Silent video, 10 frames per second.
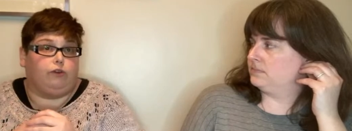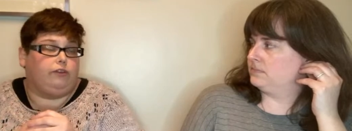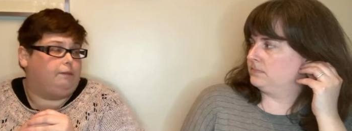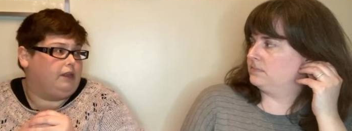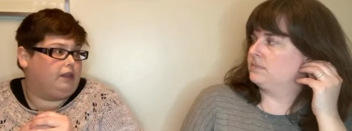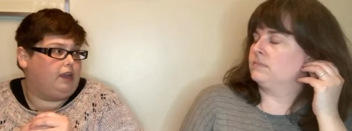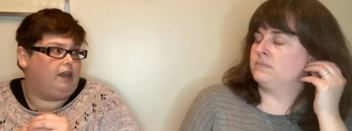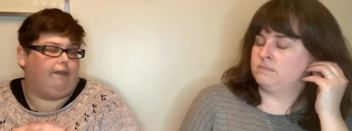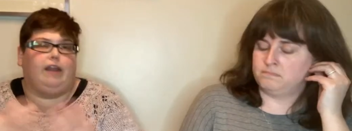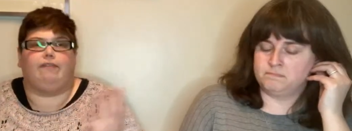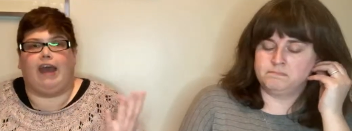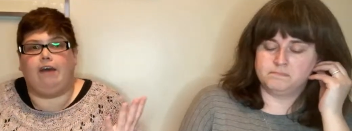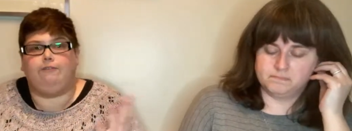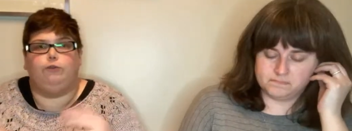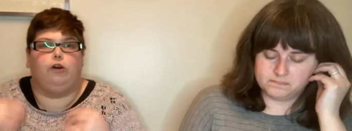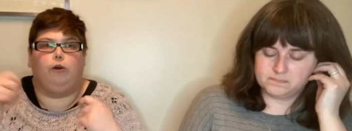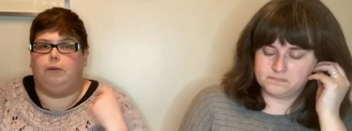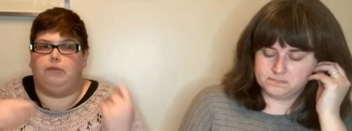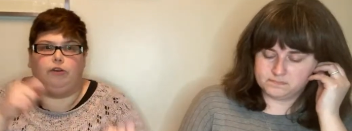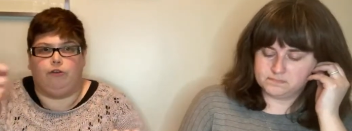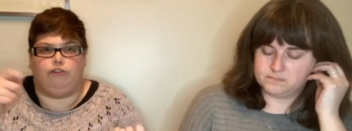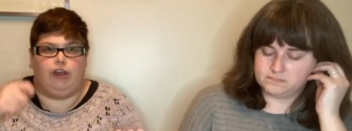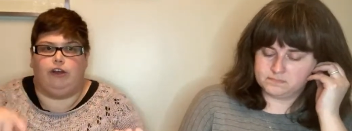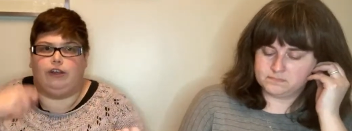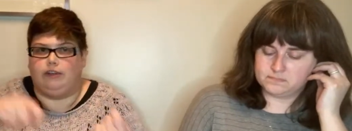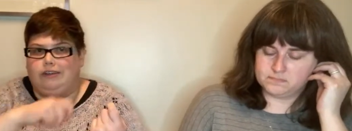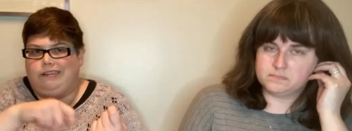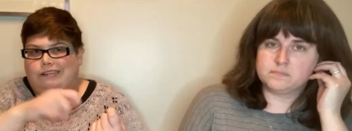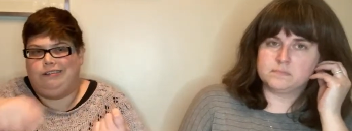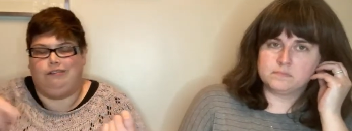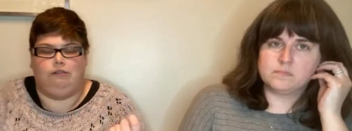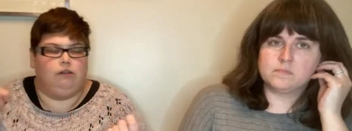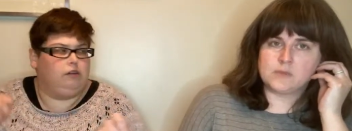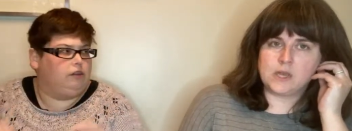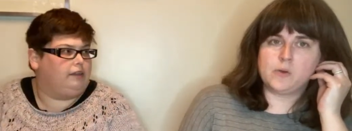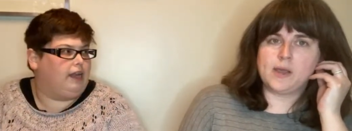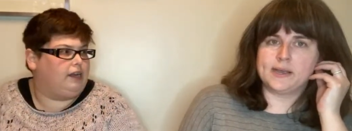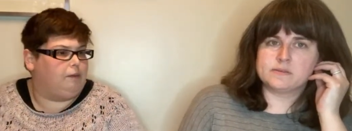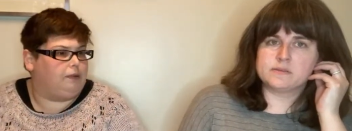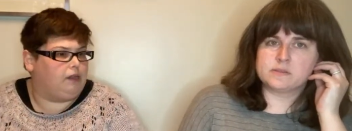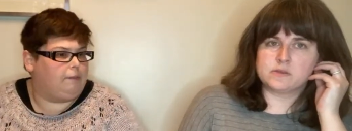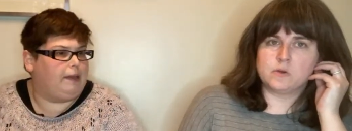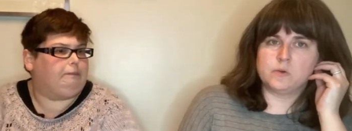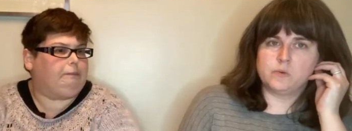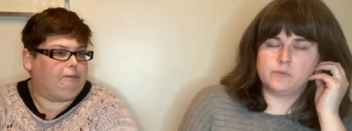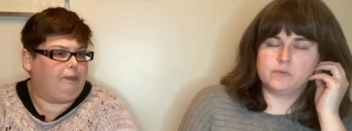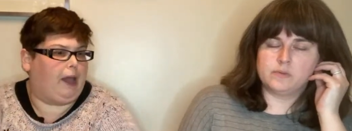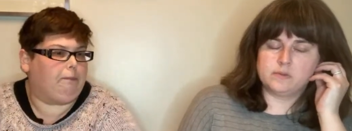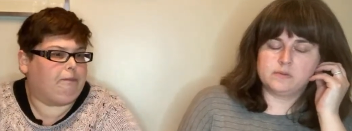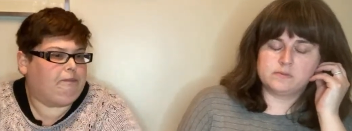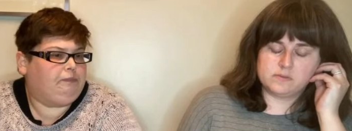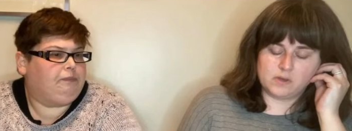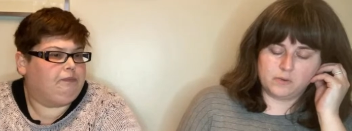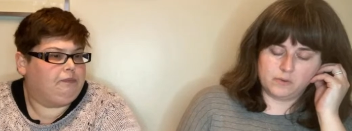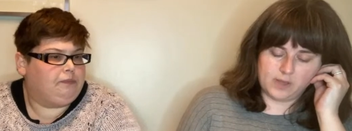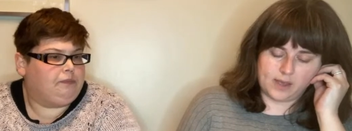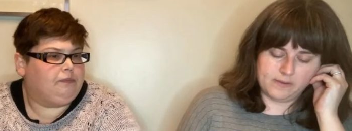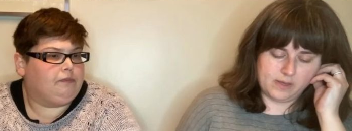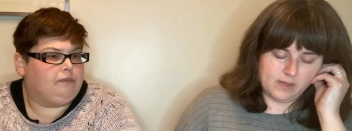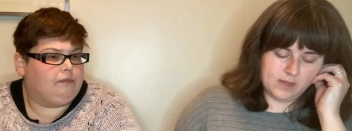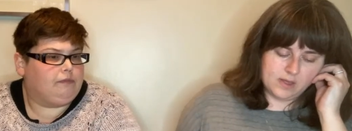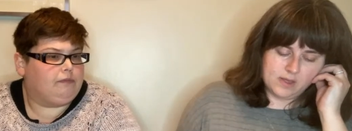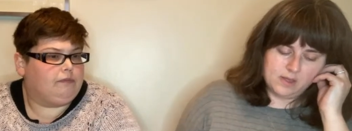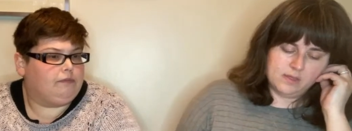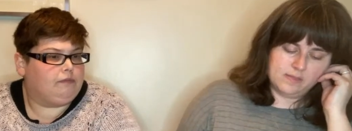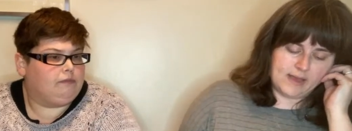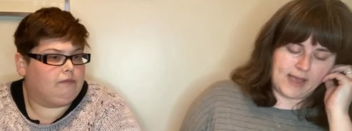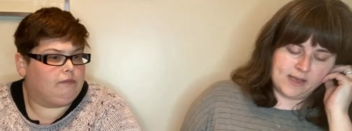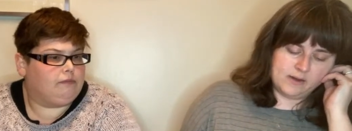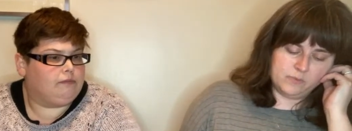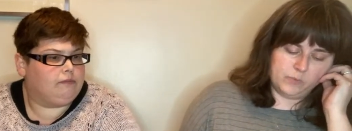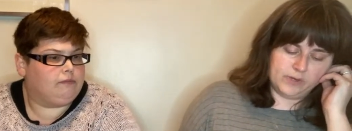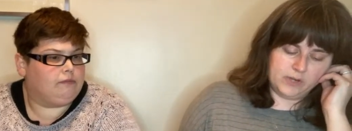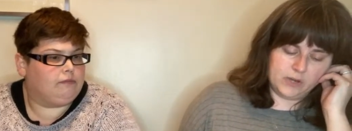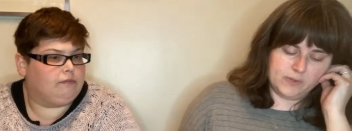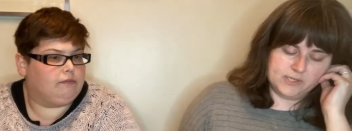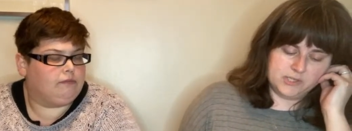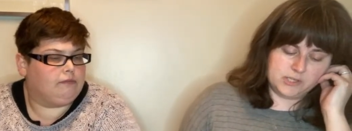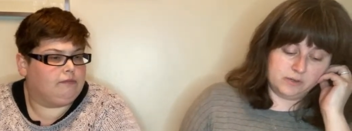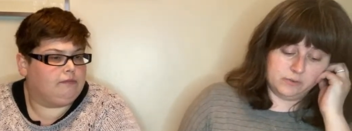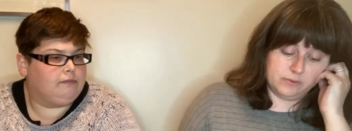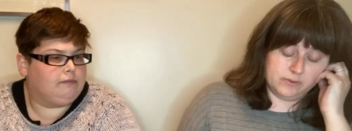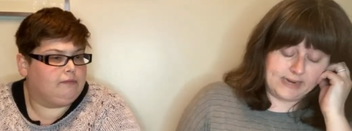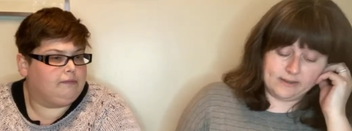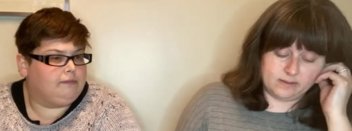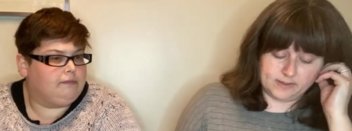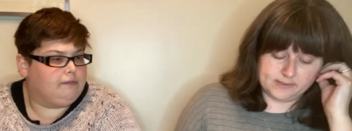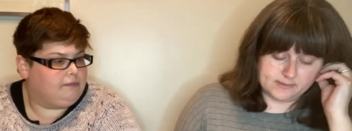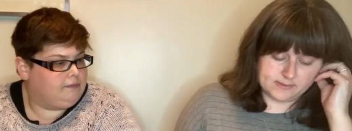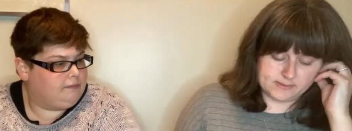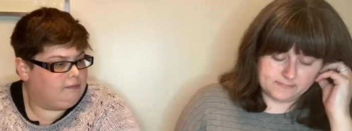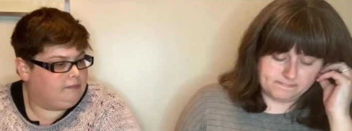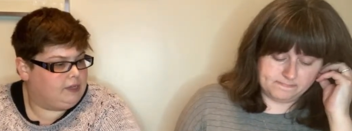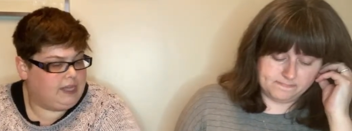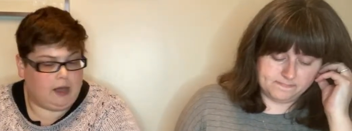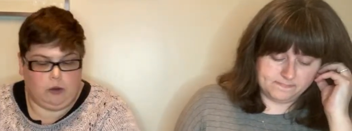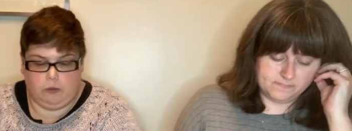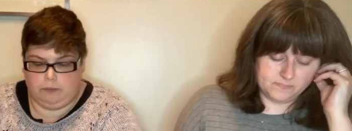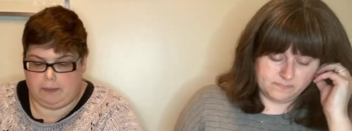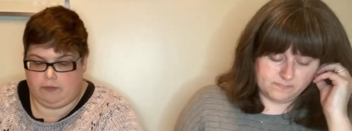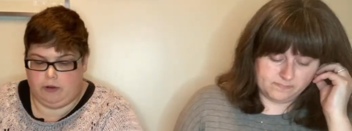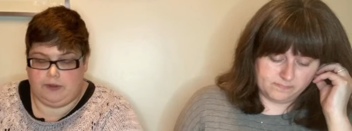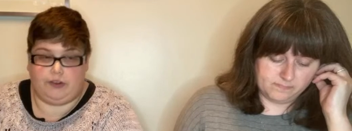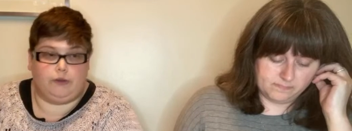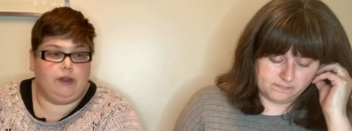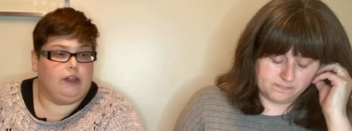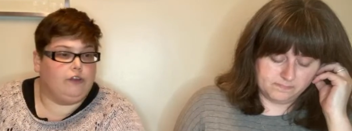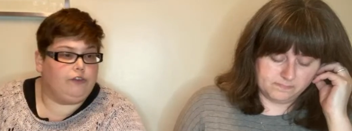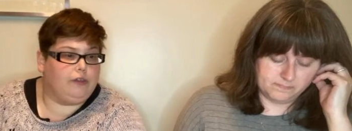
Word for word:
Speaker 1: stability, and mm -hmm. then if I mm-hmm. have to, I'll go in with a crochet hook and. Okay. so bit. yeah.
Speaker 2: So yeah, that would go into necklines
Speaker 1: yeah. Oh, but before we do, mm -hmm. so mm-hmm.